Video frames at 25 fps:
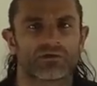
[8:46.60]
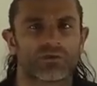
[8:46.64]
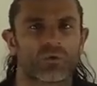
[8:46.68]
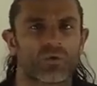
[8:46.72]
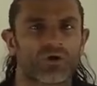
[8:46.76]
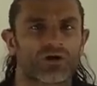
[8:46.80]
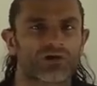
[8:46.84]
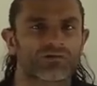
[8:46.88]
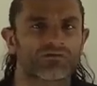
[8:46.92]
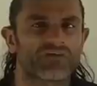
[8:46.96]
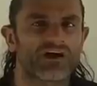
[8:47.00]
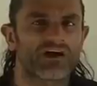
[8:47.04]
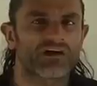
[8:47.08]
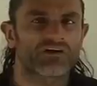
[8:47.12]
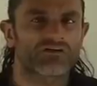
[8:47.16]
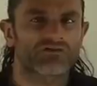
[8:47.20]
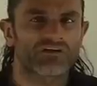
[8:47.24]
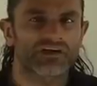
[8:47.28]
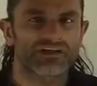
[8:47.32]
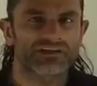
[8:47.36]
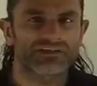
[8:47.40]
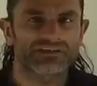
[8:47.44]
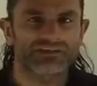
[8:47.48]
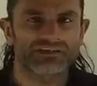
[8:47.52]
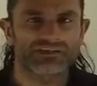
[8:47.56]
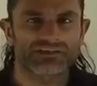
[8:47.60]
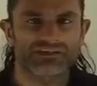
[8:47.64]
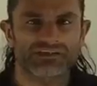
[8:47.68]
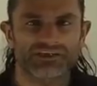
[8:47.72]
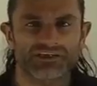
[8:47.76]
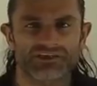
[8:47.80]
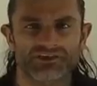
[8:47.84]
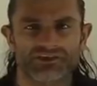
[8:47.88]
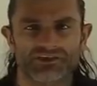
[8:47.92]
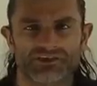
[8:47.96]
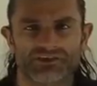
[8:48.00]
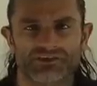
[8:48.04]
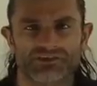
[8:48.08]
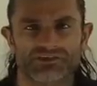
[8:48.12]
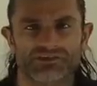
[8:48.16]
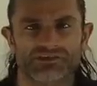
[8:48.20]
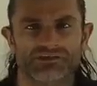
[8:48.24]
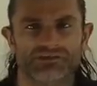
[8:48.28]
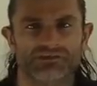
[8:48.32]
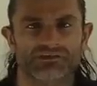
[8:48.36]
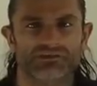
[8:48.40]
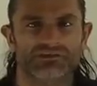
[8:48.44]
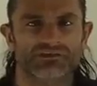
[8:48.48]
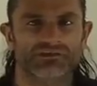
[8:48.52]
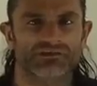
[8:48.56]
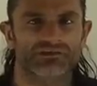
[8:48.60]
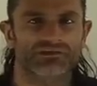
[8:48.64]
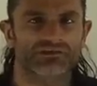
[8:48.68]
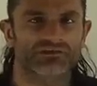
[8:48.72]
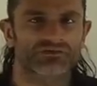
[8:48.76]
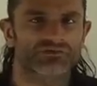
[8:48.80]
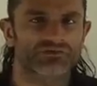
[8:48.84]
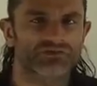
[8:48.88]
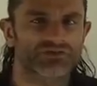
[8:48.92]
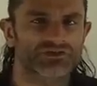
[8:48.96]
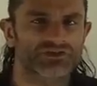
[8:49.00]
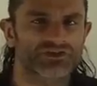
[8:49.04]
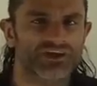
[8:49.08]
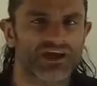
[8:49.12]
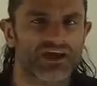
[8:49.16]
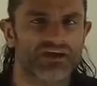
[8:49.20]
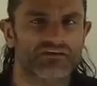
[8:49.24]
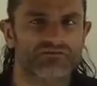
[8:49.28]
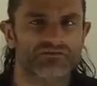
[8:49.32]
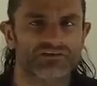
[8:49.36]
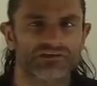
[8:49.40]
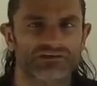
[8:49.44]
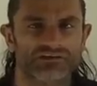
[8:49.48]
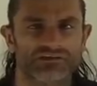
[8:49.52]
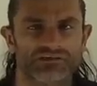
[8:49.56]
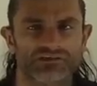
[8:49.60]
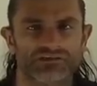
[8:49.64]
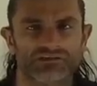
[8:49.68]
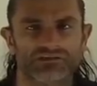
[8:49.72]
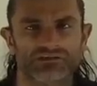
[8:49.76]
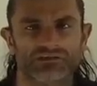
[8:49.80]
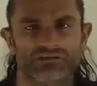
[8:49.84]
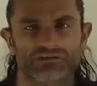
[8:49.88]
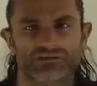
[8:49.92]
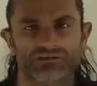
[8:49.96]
One of our greatest teachers or sharers